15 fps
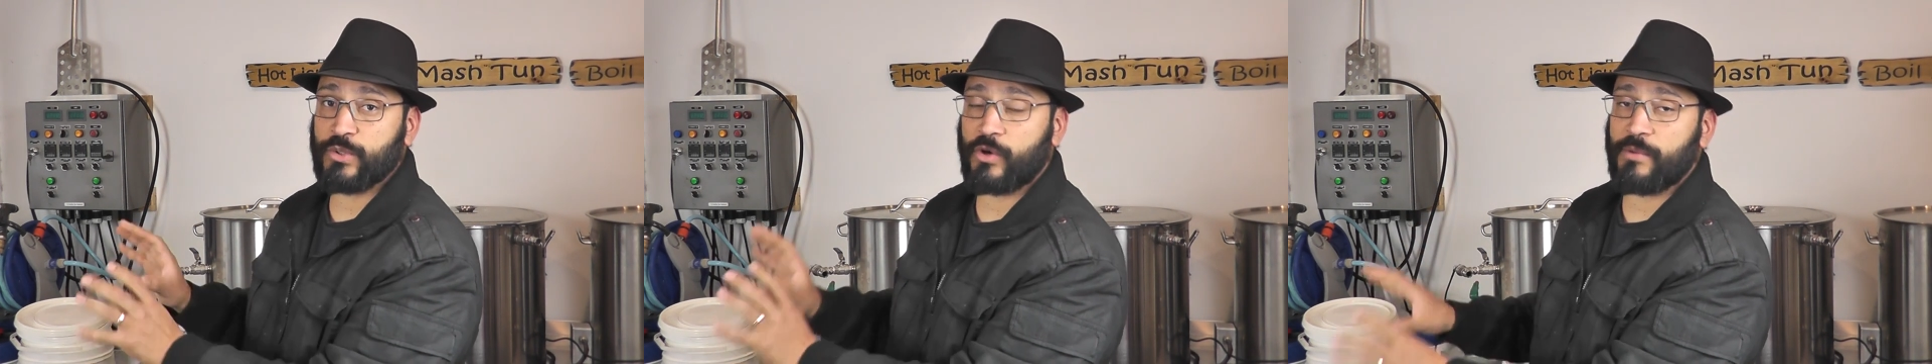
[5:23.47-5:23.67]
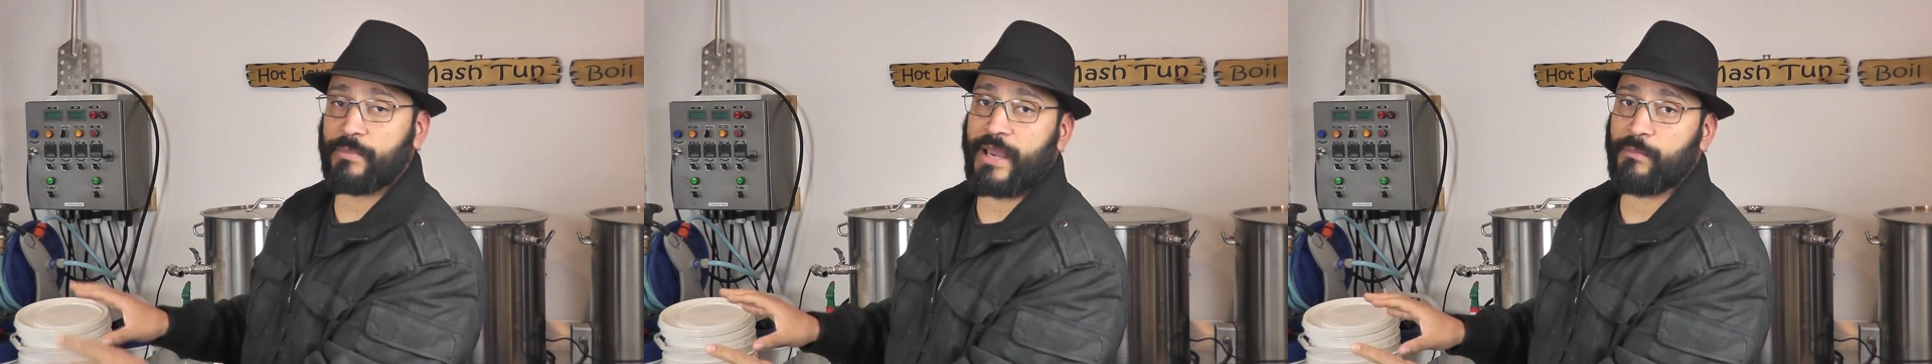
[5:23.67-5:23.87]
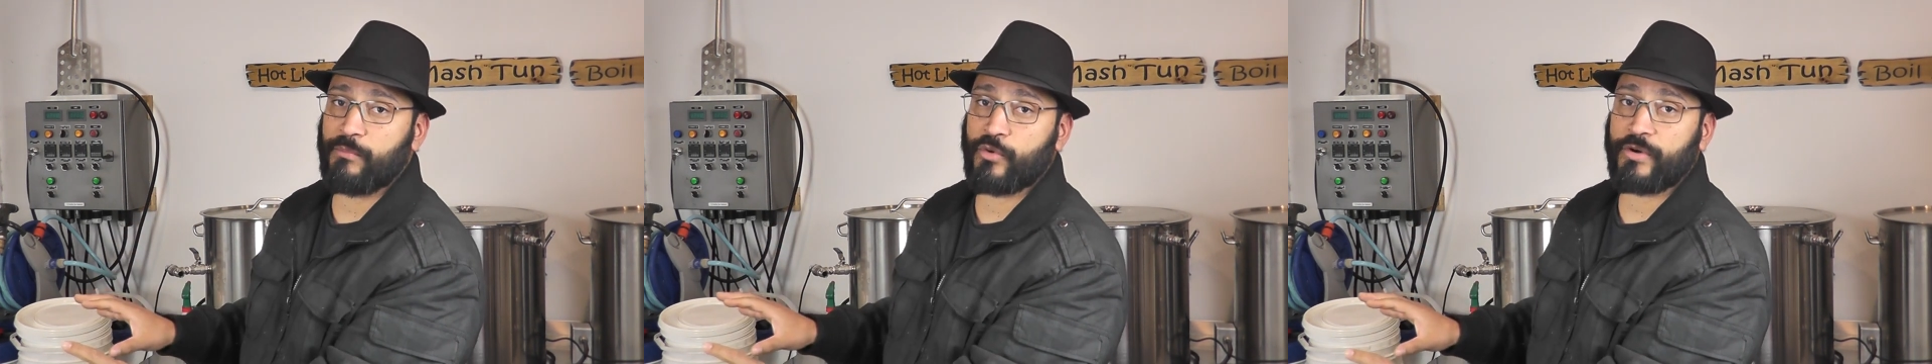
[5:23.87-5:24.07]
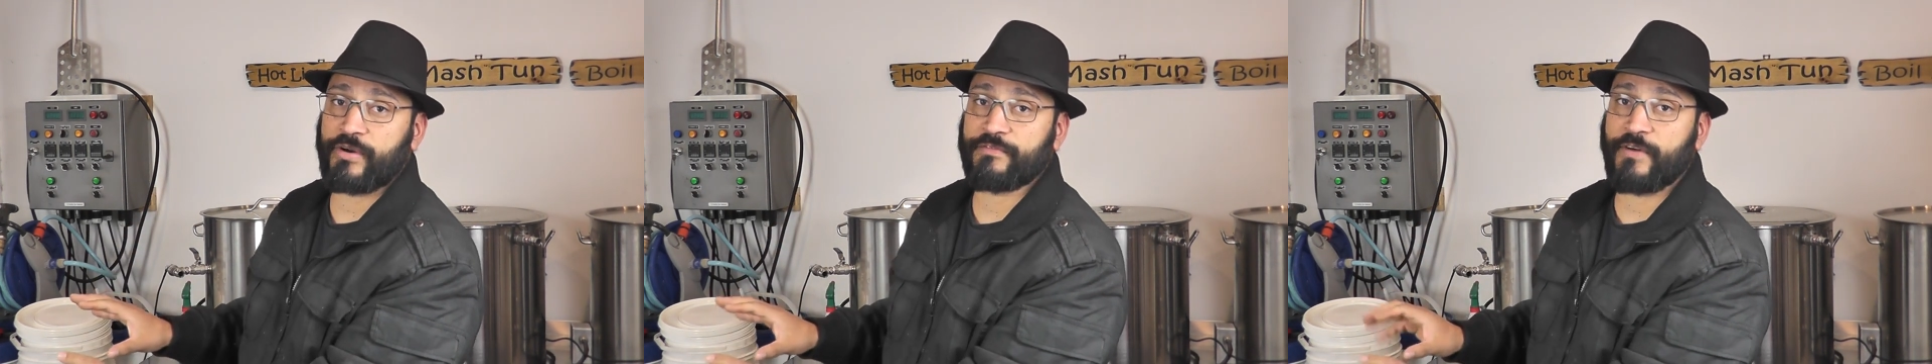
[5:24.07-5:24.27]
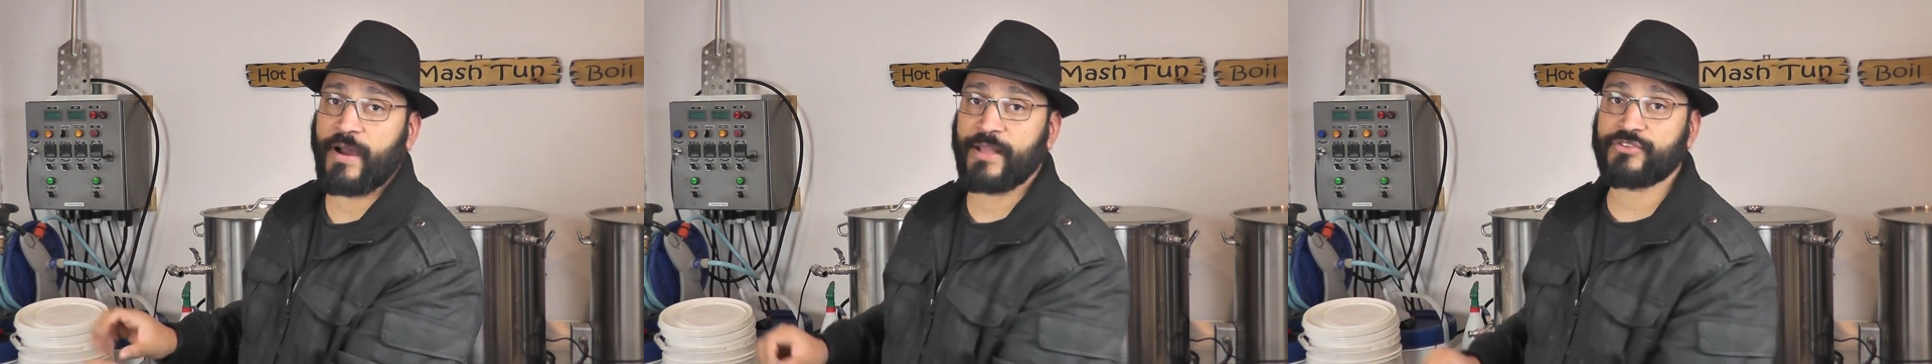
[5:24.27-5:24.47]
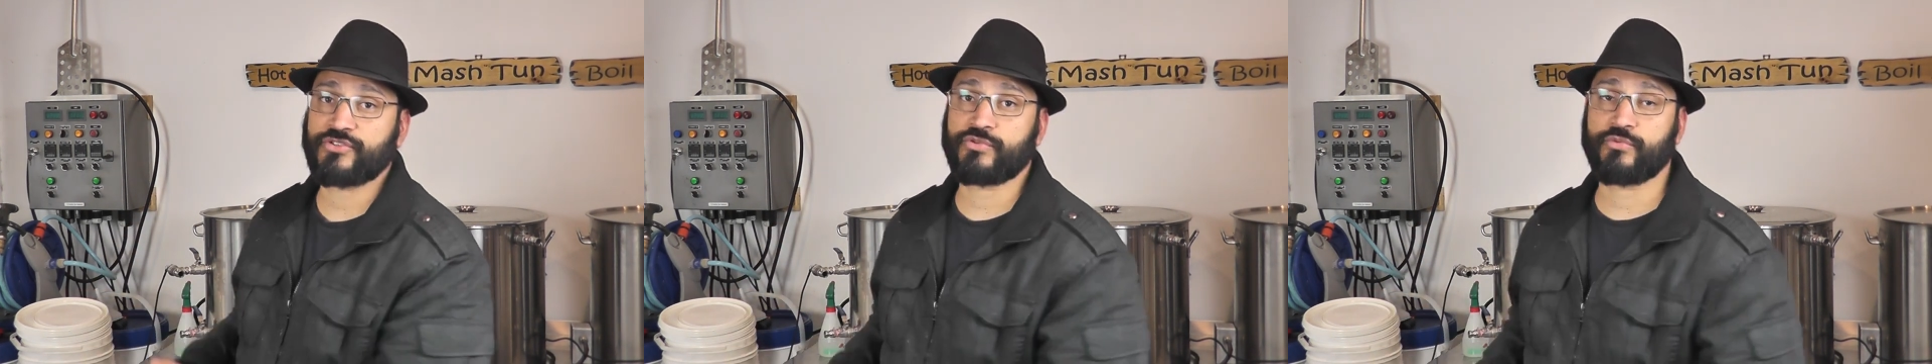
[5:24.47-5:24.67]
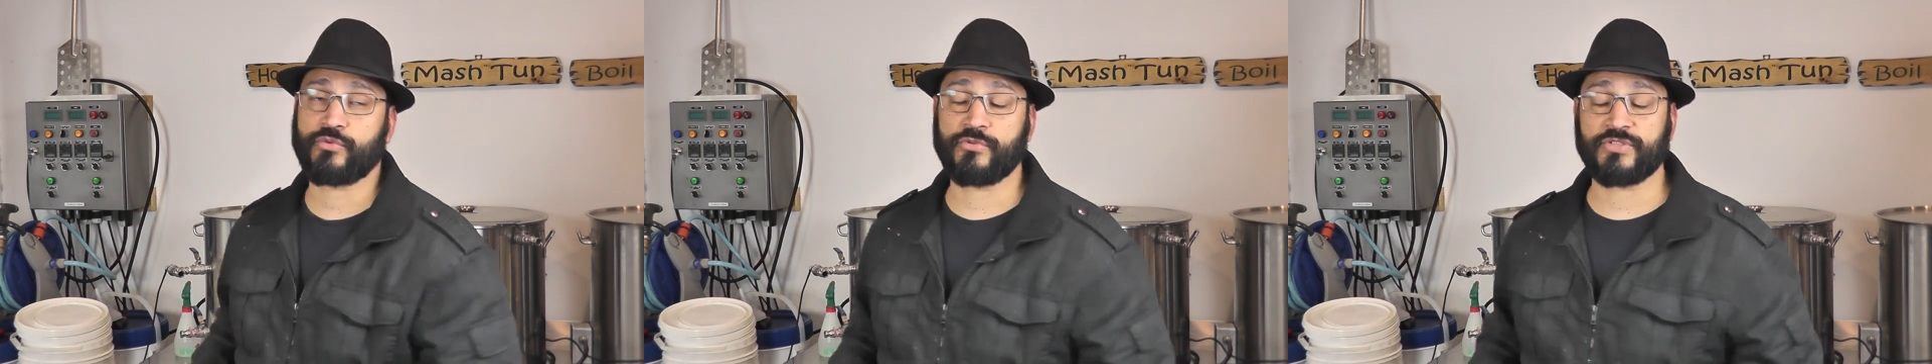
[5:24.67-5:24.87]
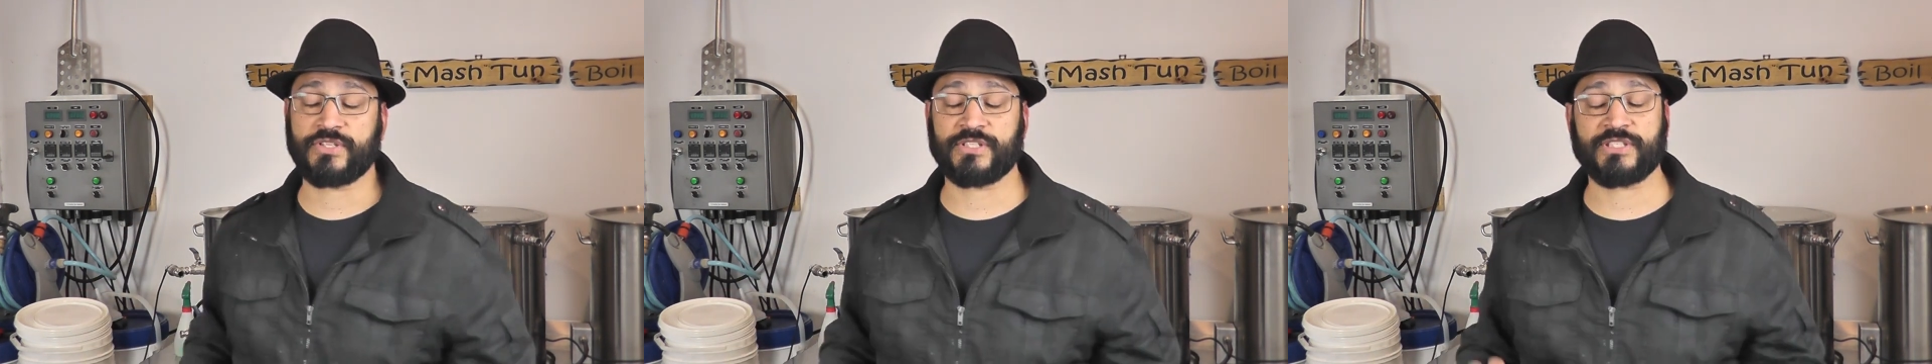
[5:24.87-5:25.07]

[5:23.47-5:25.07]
talk about more advanced rules